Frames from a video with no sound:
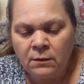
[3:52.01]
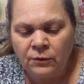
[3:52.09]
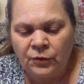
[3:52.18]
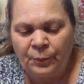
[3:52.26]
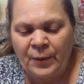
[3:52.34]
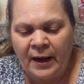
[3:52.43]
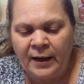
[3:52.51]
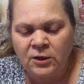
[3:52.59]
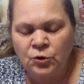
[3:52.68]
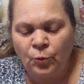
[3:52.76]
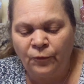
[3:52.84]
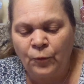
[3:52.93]
The
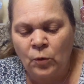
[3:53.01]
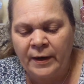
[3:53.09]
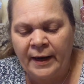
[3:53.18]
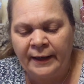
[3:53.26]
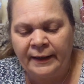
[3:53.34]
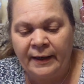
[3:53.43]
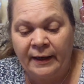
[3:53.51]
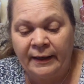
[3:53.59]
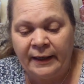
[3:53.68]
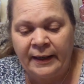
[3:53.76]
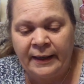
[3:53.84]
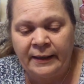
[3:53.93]
pants were $4.99
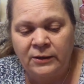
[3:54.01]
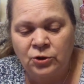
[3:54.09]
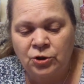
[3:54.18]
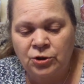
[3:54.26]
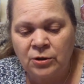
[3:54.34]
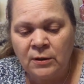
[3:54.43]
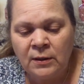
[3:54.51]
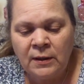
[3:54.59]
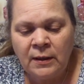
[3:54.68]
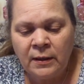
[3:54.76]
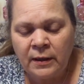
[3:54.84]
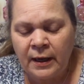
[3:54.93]
each.
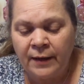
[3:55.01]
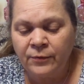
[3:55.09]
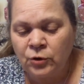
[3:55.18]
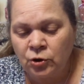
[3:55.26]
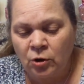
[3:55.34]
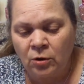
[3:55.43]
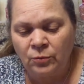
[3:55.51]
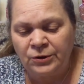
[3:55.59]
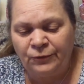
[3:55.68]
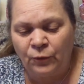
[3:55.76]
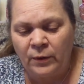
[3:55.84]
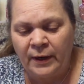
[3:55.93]
And the shirt was
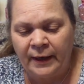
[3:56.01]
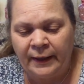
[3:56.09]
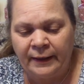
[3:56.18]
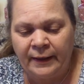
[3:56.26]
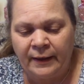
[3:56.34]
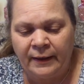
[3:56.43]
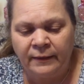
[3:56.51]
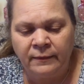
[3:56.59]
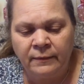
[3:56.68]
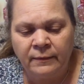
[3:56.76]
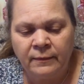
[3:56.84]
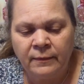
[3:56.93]
$4.99.
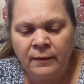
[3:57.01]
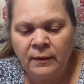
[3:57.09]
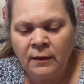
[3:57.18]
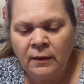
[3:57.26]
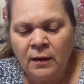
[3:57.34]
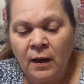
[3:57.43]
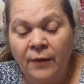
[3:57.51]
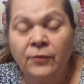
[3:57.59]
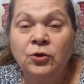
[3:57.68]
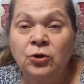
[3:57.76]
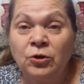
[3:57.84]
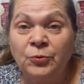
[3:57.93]
And the
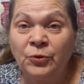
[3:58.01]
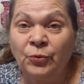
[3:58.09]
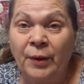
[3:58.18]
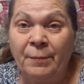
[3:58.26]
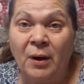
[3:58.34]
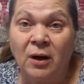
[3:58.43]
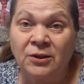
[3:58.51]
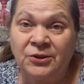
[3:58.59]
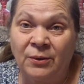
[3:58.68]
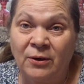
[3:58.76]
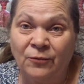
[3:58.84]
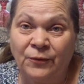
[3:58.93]
shoes were $3, so
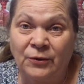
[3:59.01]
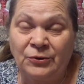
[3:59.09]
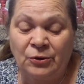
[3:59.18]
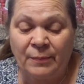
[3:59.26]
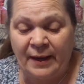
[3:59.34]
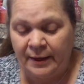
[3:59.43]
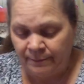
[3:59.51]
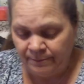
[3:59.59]
I don't feel so bad.